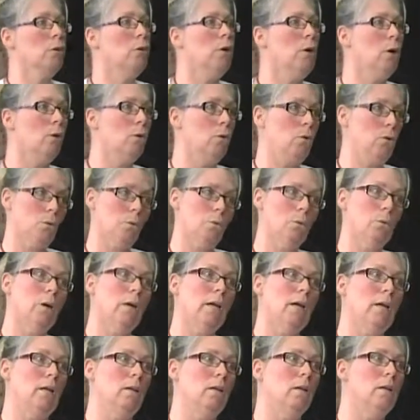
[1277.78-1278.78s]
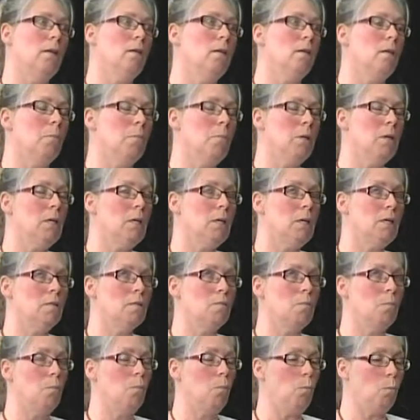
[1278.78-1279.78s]
great,
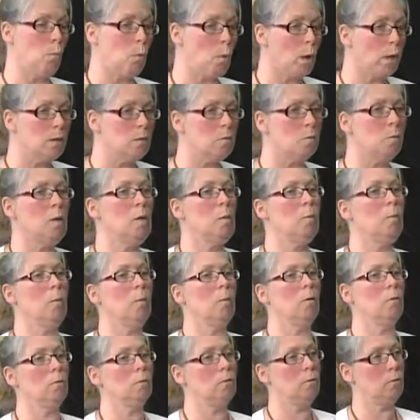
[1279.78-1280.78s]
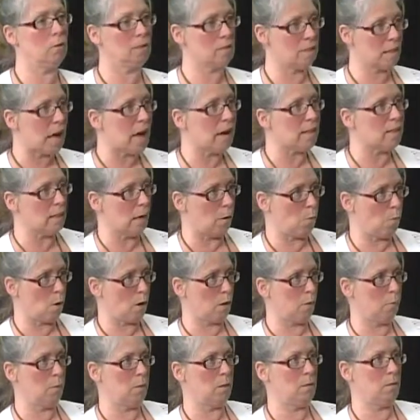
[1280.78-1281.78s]
because once people decide they
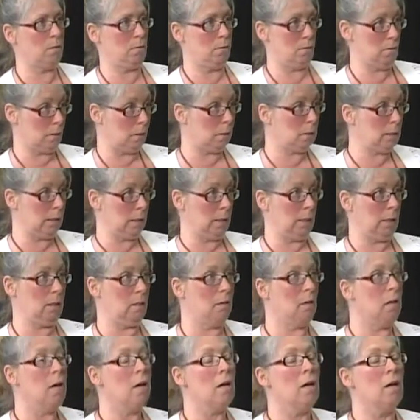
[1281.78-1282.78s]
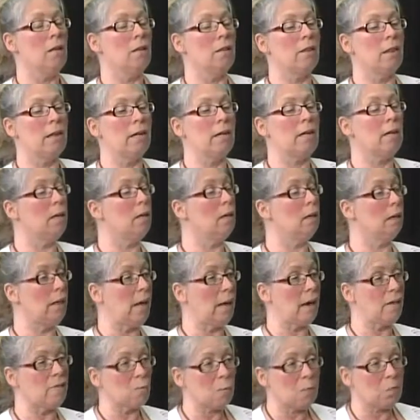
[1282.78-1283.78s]
want to be clean, they
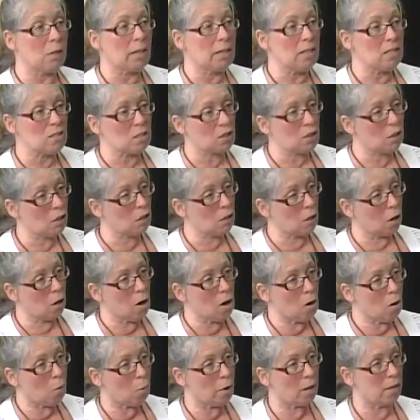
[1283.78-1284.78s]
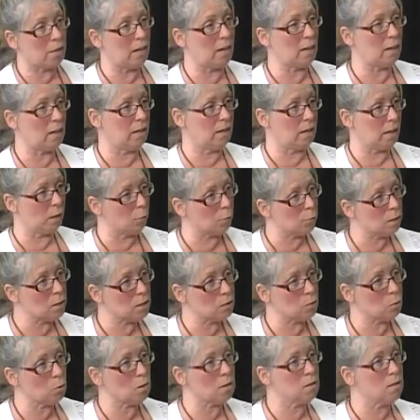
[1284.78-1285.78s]
have a place to go where they can get
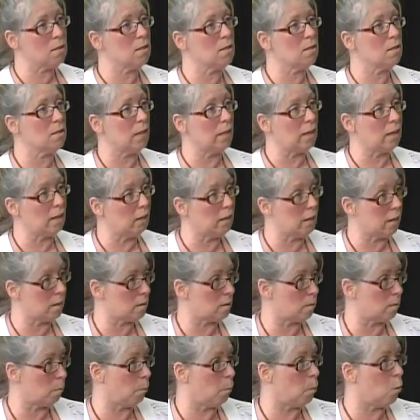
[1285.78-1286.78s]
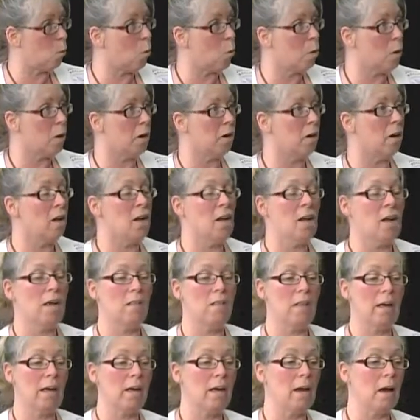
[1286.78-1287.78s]
resources, they can get support,
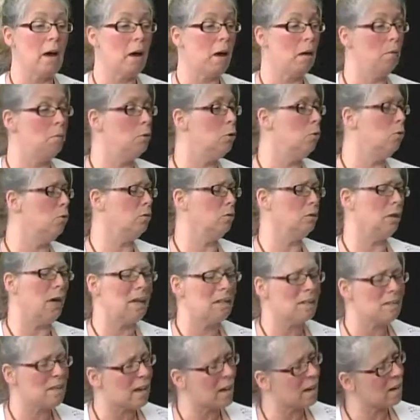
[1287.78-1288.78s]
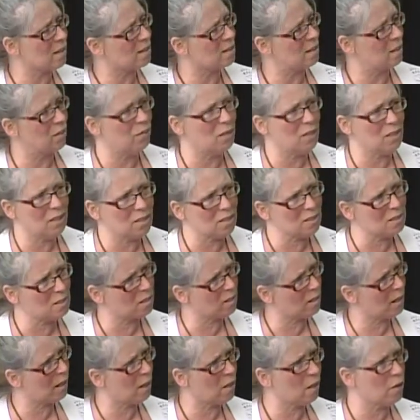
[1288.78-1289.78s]
they do lots of activities
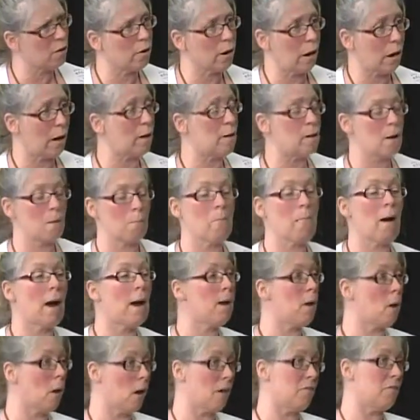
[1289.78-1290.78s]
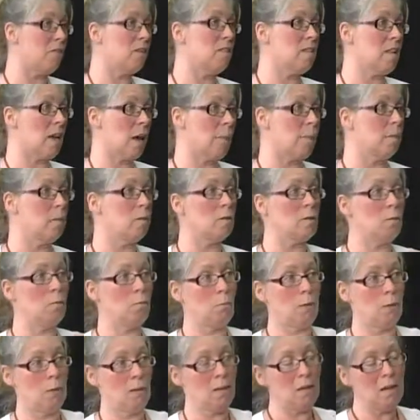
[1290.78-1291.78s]
together. My office happens to
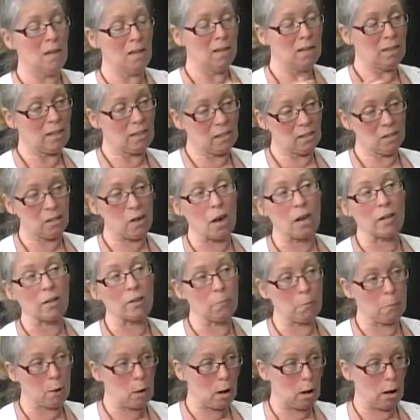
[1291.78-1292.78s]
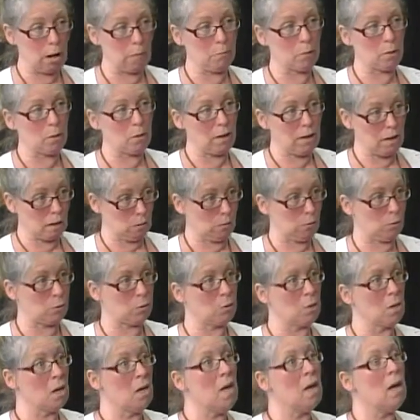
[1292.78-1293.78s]
be in Dr. Bob's
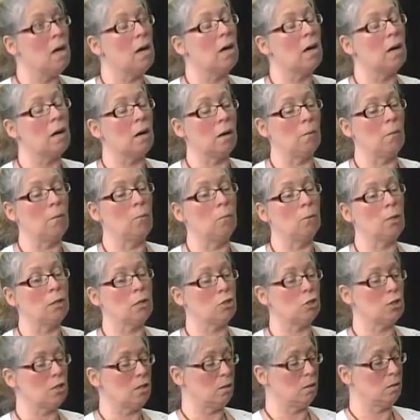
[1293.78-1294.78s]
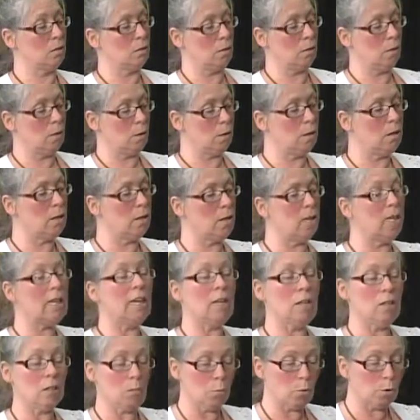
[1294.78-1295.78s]
house, mm-hmm. Which is the
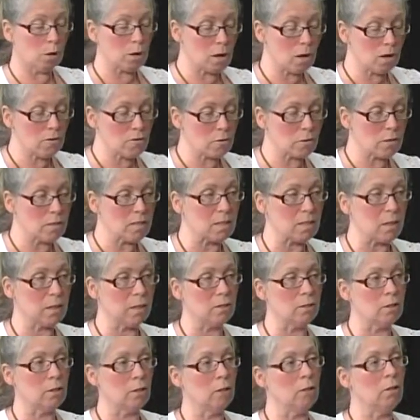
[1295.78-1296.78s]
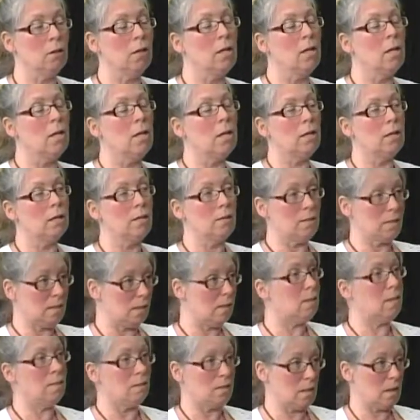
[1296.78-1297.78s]
Kingdom Recovery Center is
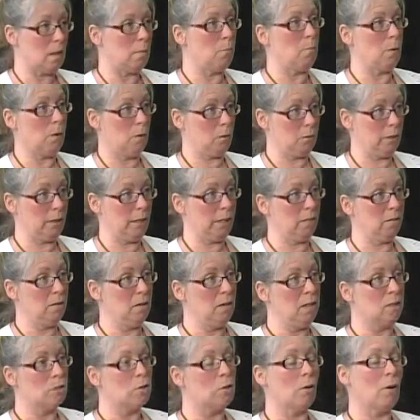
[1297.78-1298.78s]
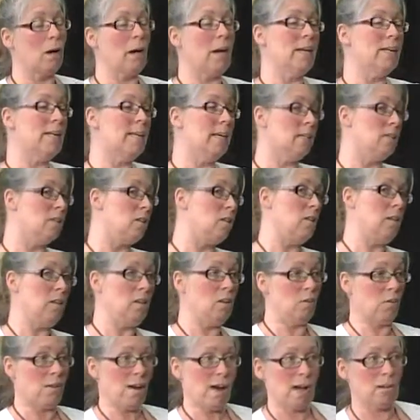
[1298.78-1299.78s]
in the same building. So I get to
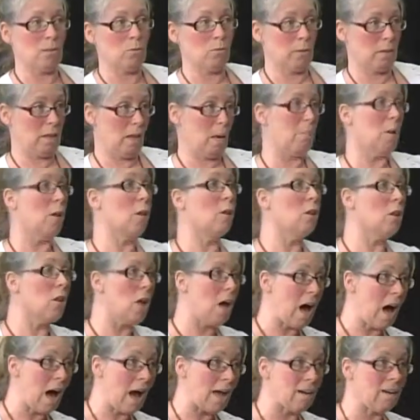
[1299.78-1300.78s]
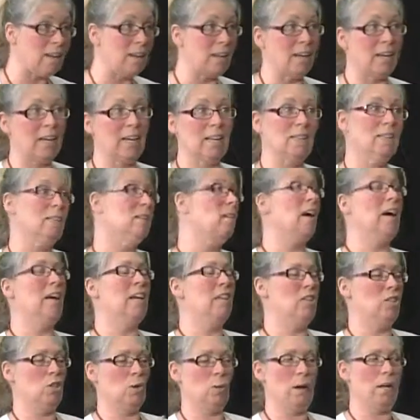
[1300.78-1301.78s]
interact with them a lot,
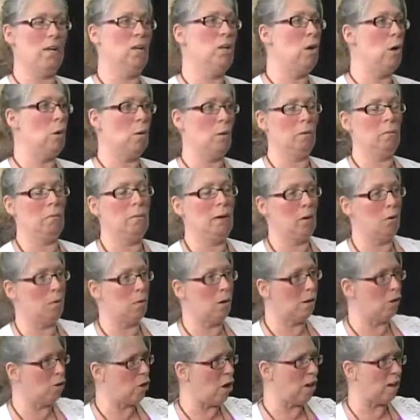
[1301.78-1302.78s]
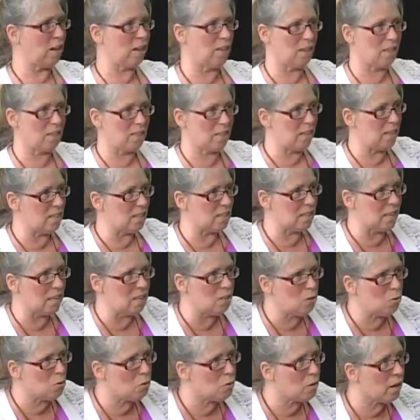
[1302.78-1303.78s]
and so I know about a lot of the things they
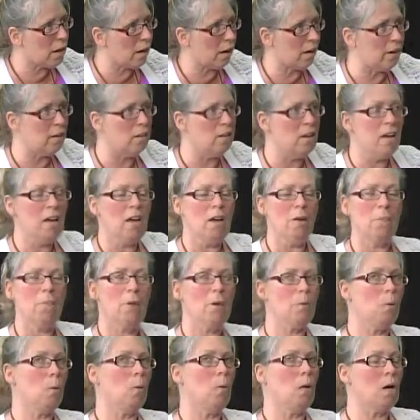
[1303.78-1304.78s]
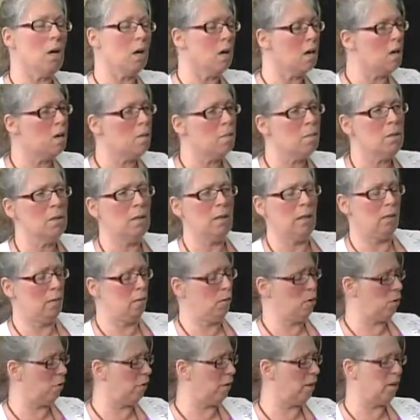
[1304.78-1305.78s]
do there. And people come and
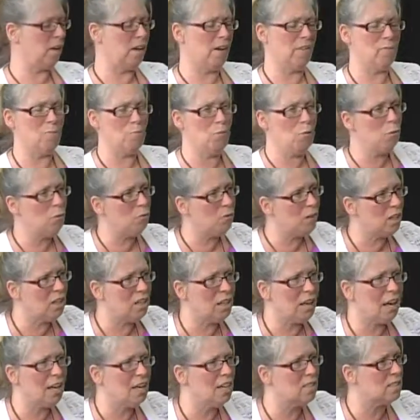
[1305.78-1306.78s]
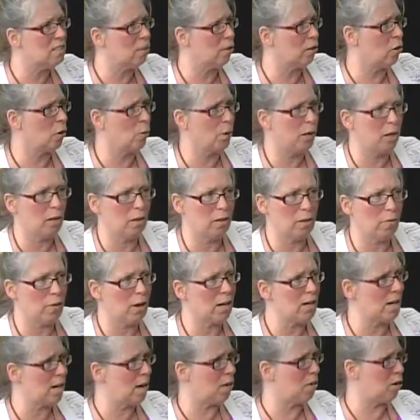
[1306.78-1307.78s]
they'll have movie nights.
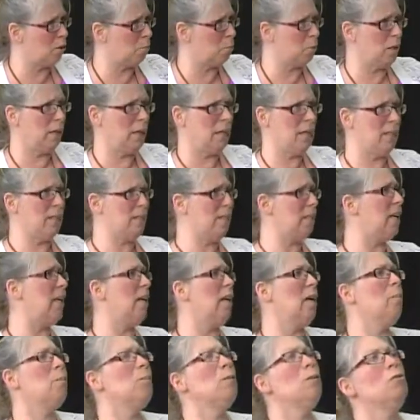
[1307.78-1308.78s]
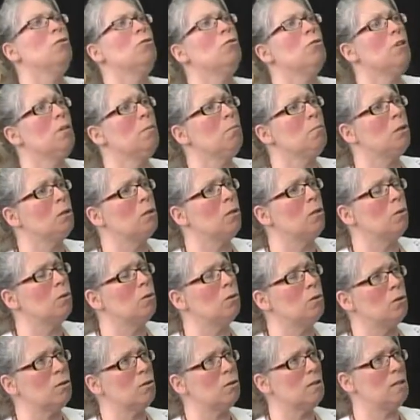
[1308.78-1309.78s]
Right now they're planning a camping trip to go
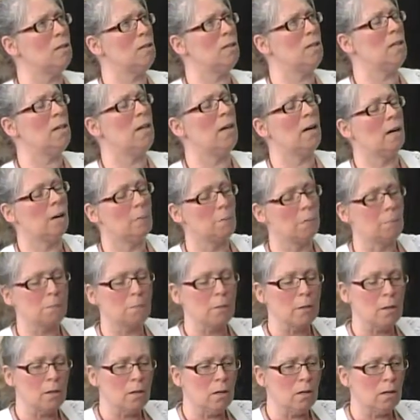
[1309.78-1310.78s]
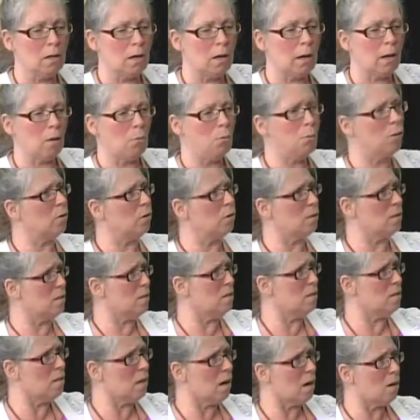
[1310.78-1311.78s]
to see
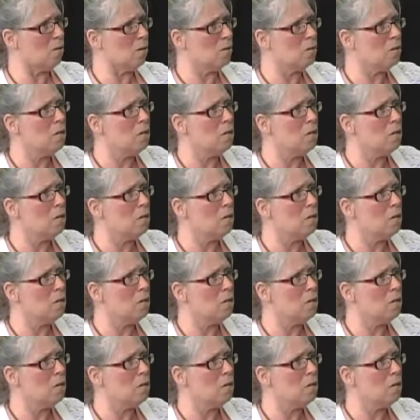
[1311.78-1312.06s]
Wilson's house.